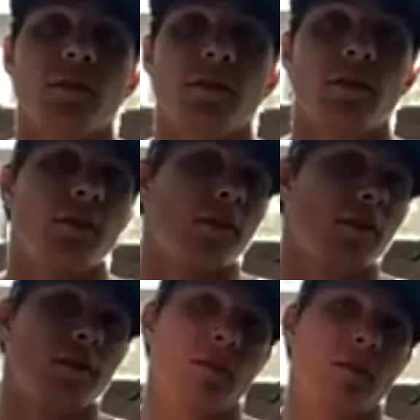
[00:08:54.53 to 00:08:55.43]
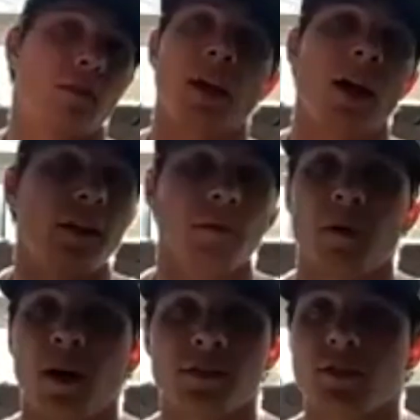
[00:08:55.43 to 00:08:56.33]
the guy in the
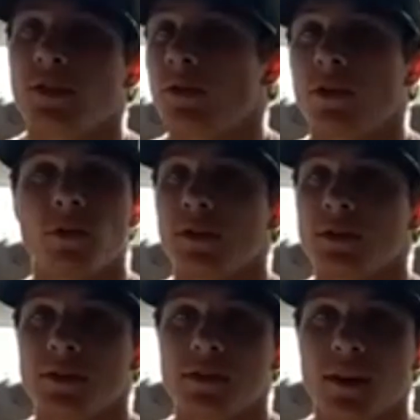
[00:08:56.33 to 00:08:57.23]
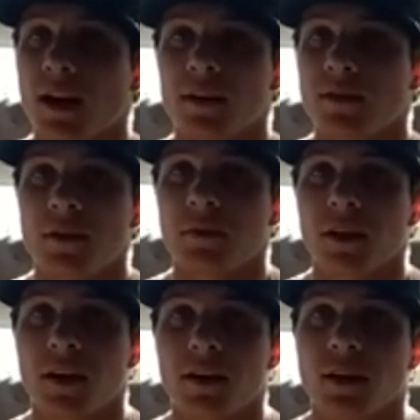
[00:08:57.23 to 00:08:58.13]
box is doing the exact same
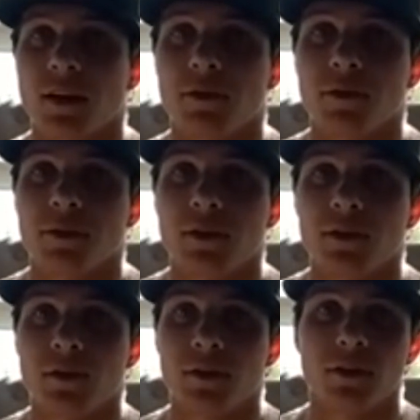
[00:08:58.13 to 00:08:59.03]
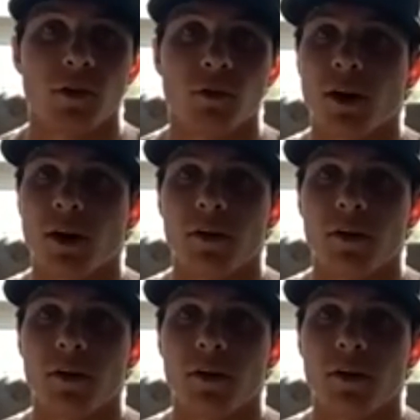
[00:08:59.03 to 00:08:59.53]
thing as I'm doing. You know, we're out